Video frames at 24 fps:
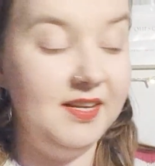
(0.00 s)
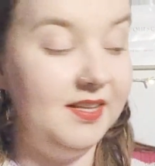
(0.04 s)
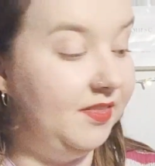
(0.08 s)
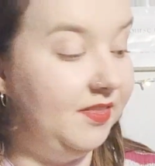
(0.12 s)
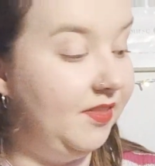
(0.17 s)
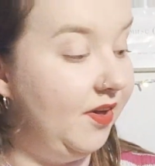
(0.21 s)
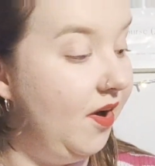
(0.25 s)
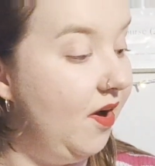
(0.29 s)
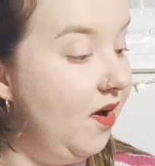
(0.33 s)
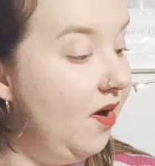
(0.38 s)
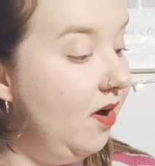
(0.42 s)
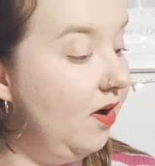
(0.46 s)

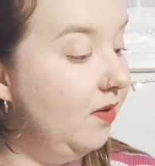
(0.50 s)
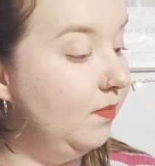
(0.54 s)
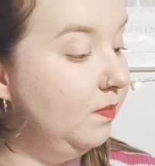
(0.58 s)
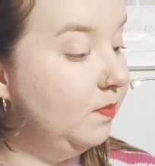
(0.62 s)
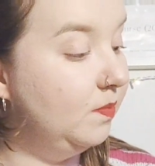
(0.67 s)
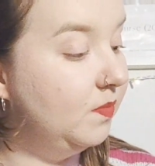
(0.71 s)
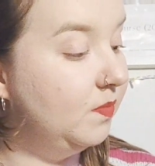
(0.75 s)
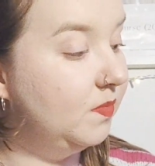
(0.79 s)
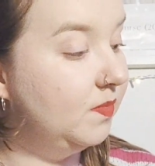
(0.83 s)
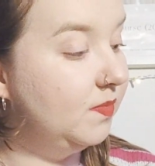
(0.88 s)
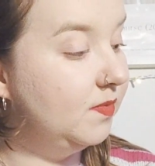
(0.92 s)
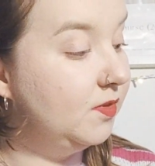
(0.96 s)
the
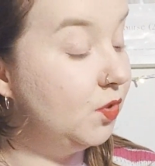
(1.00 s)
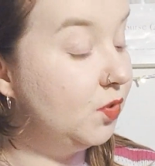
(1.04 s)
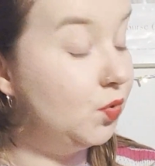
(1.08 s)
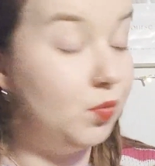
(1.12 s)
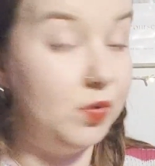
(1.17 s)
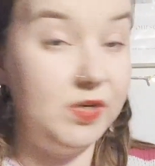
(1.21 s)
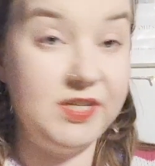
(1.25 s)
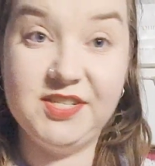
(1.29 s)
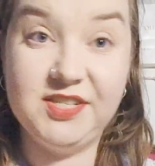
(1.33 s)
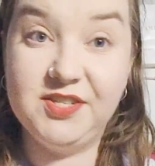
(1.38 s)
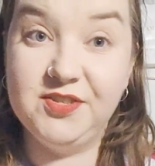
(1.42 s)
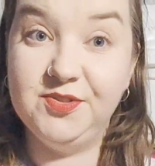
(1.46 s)

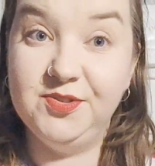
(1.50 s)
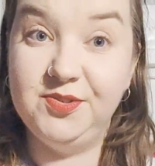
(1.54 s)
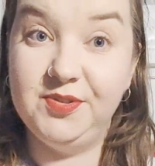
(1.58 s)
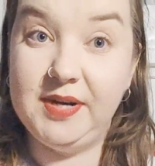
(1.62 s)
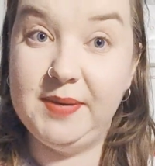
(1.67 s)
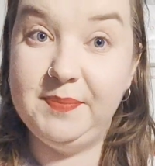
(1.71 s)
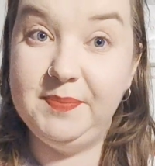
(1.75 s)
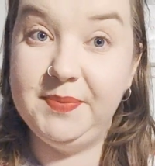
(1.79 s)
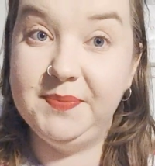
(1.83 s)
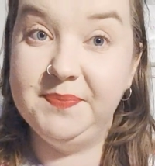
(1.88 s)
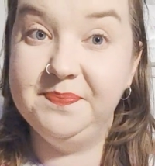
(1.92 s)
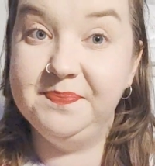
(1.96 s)
twisted
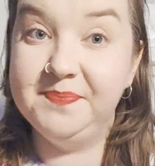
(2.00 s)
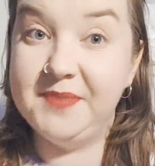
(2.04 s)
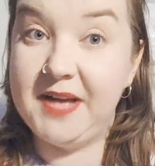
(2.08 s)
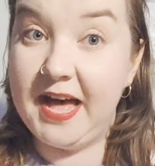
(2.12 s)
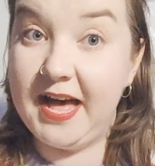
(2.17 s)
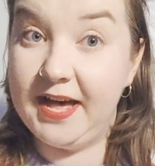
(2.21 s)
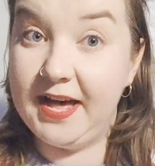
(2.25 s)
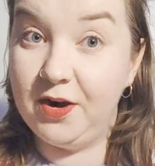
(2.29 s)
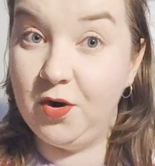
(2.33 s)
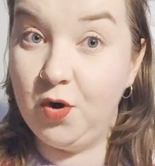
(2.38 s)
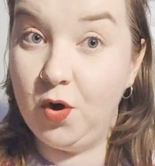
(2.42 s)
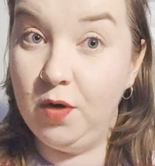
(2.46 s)
rib
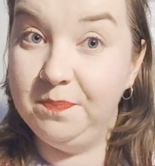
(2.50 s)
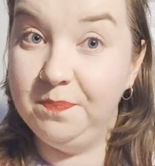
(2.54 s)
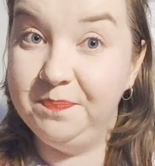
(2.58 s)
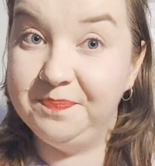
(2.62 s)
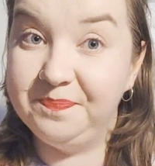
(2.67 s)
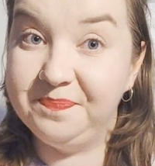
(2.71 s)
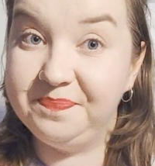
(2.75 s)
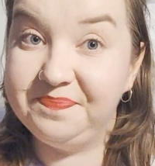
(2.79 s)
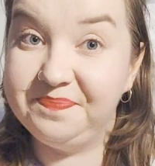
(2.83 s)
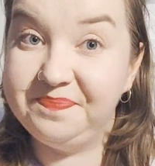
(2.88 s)
at all.